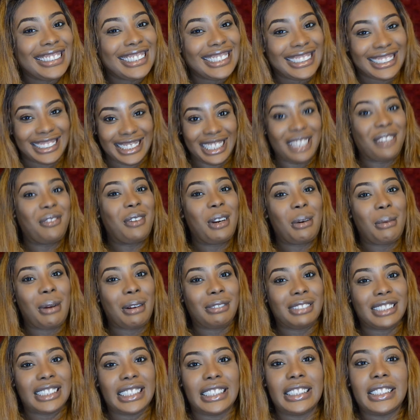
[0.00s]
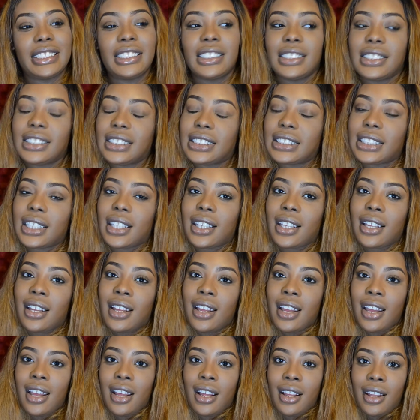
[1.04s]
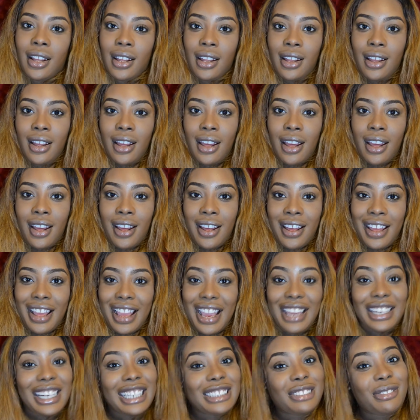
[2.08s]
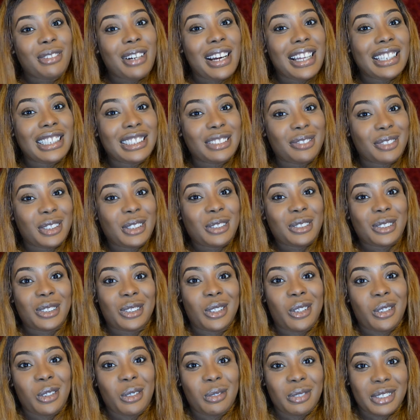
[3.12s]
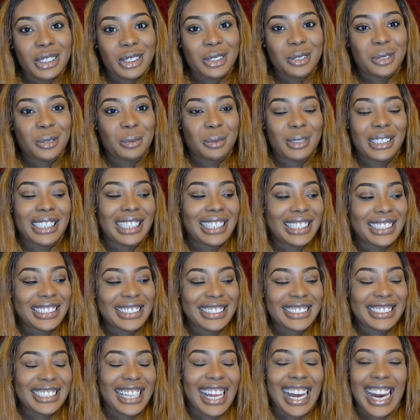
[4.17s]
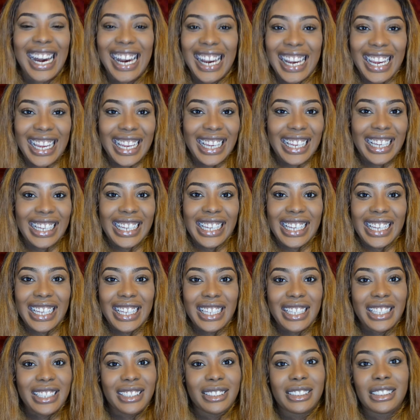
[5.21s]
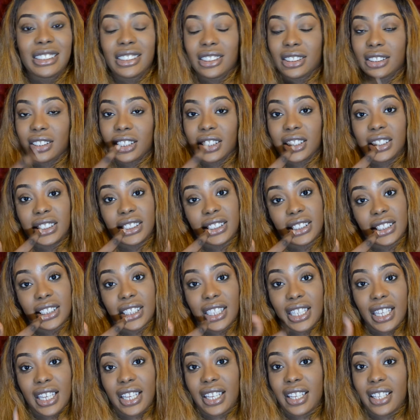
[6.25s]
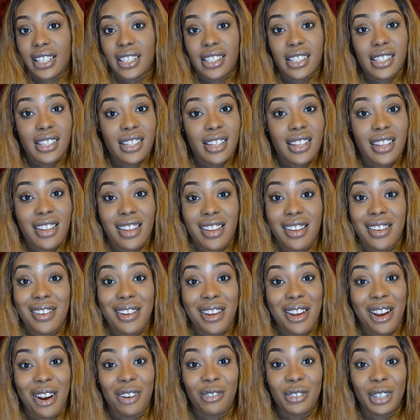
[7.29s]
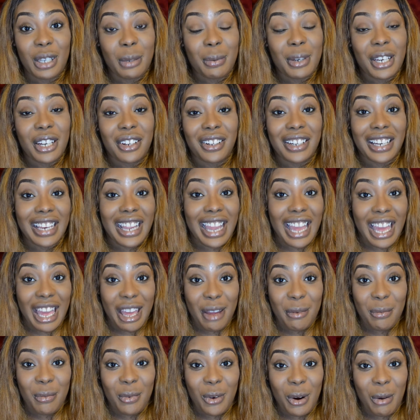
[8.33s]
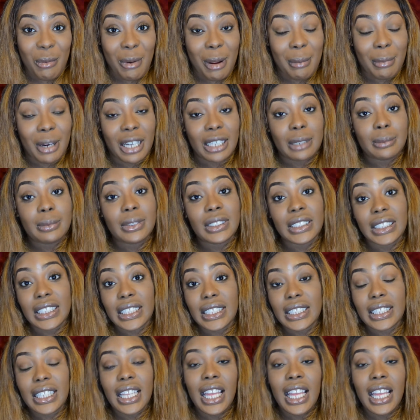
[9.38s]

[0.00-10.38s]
Didn't wear my retainers. And that's why this video is long overdue, because I started to get a reappearing gap on my bottom teeth.